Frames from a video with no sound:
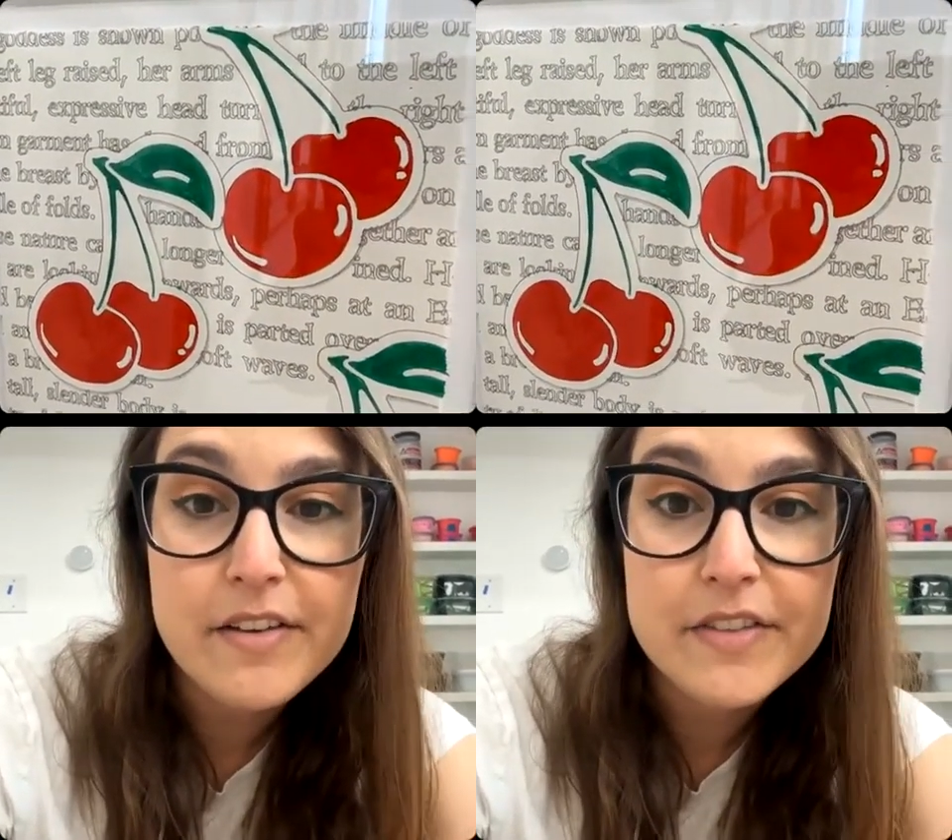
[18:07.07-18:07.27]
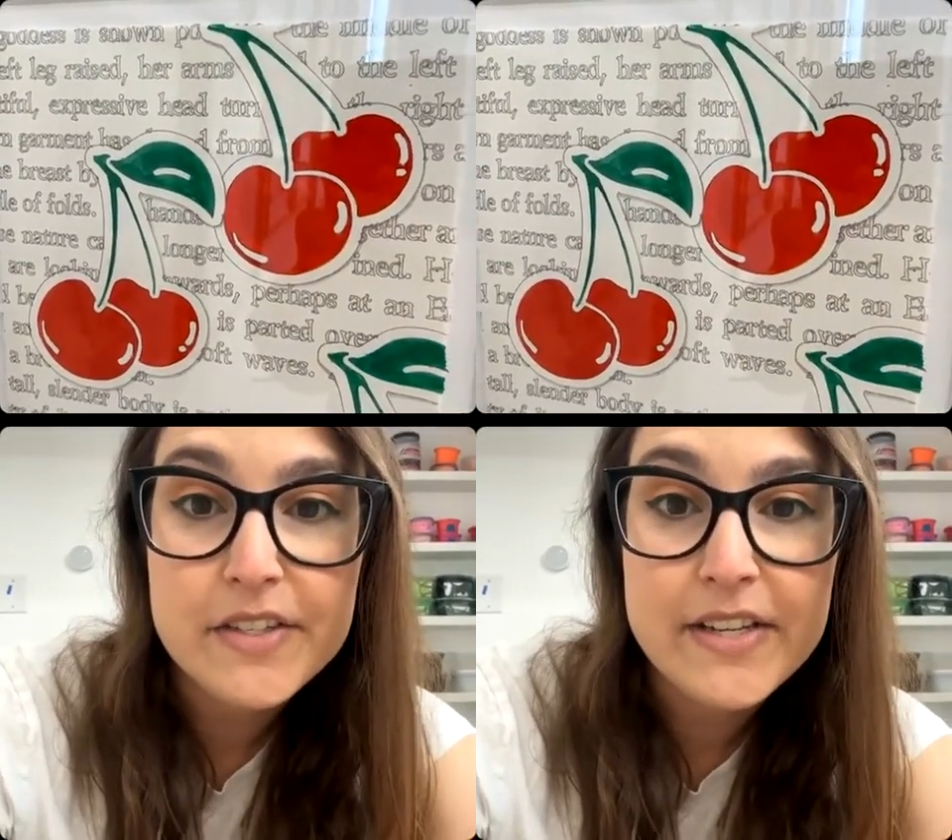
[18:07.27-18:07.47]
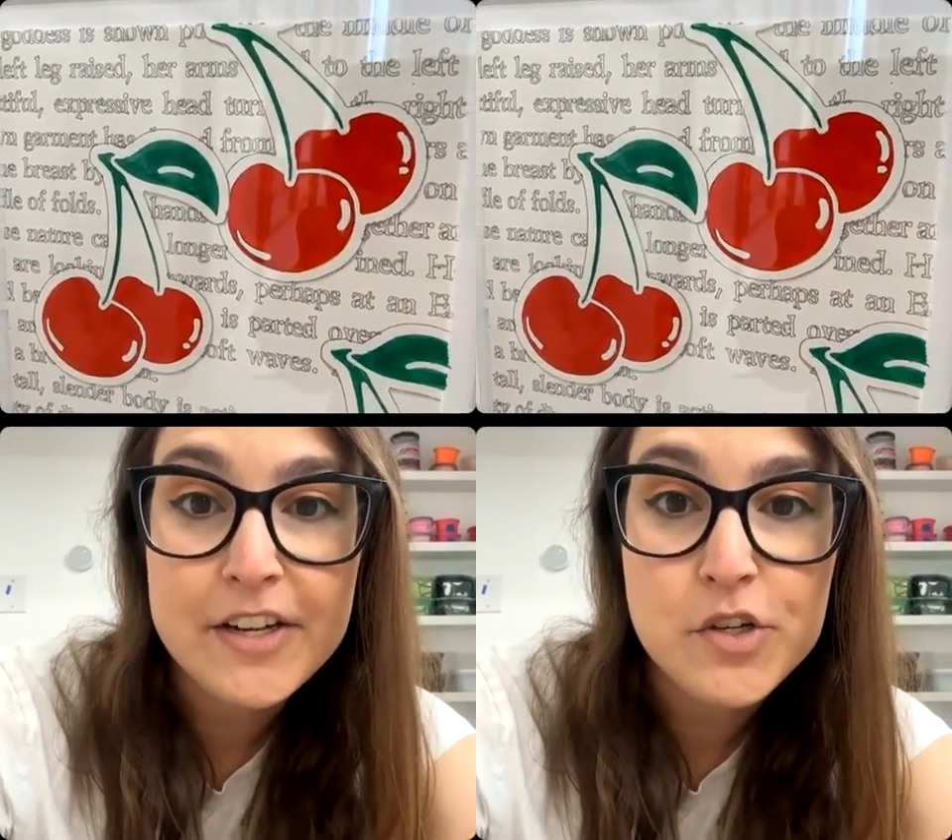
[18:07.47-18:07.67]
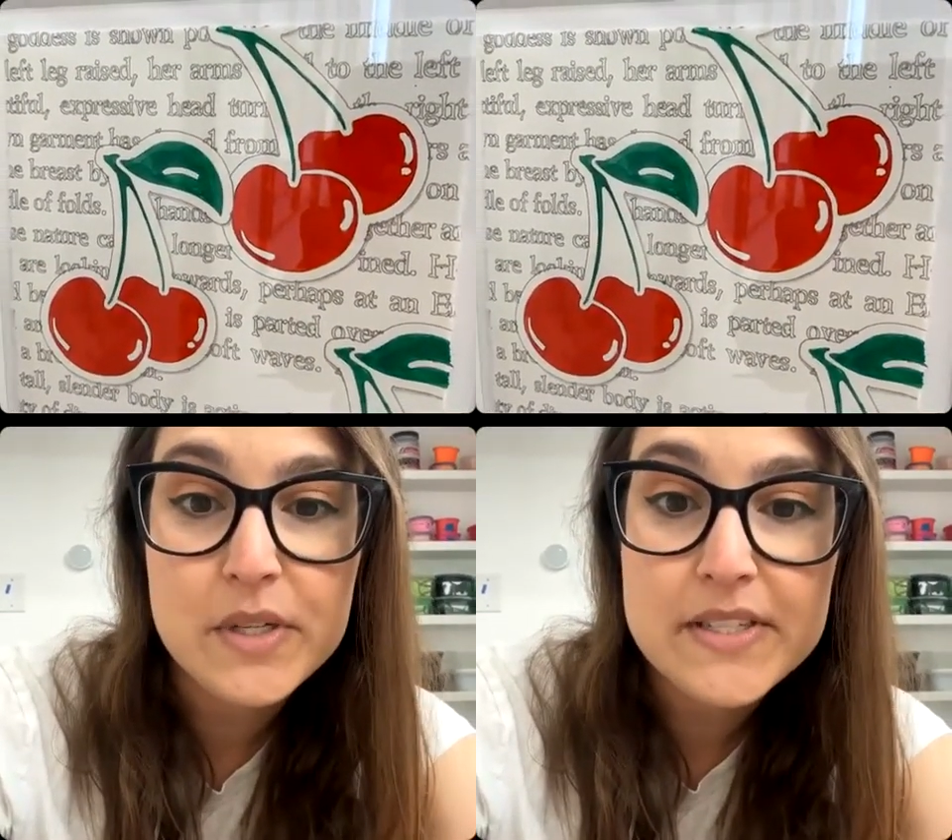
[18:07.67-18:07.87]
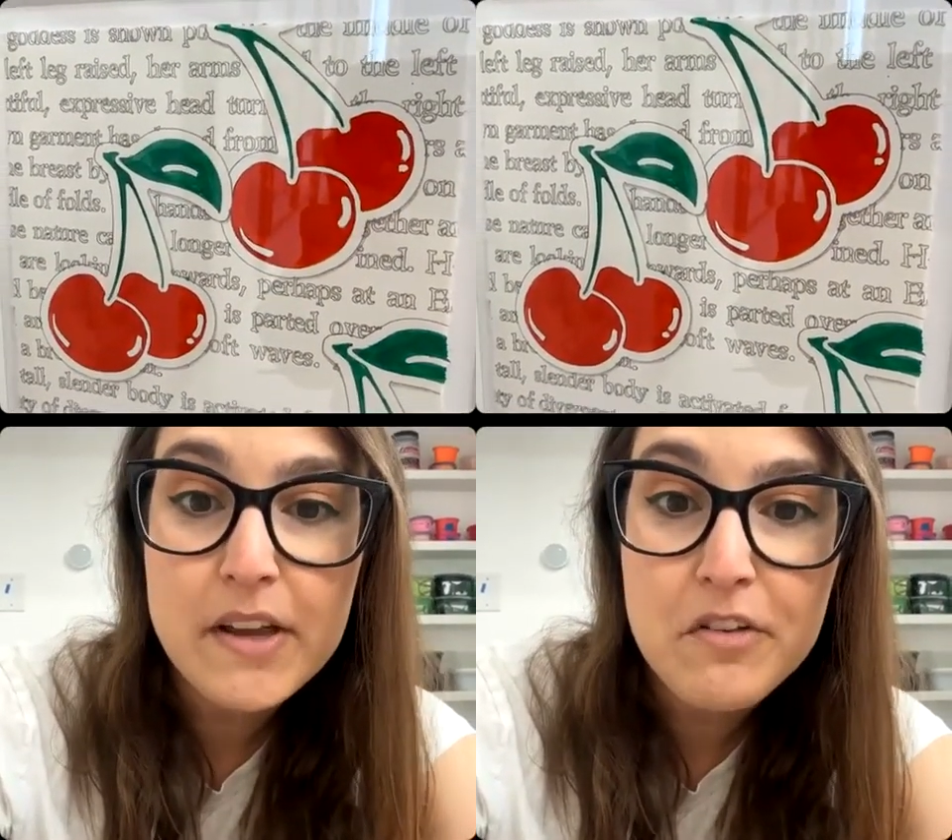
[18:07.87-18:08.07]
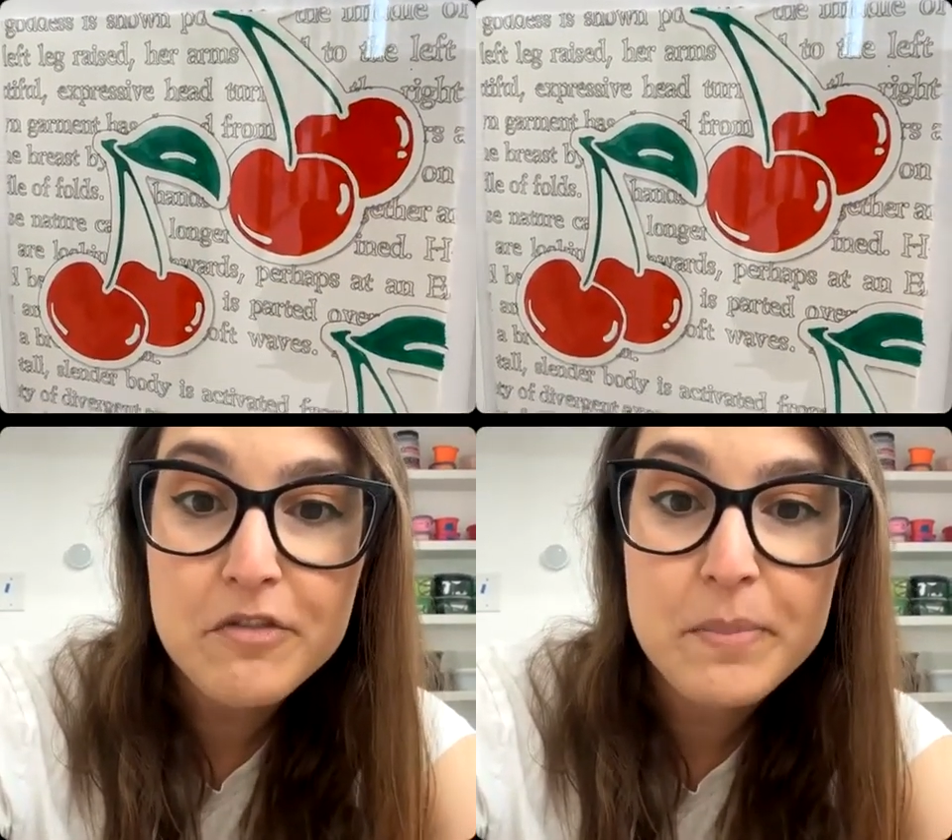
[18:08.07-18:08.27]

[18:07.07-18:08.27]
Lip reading: of the statue itself,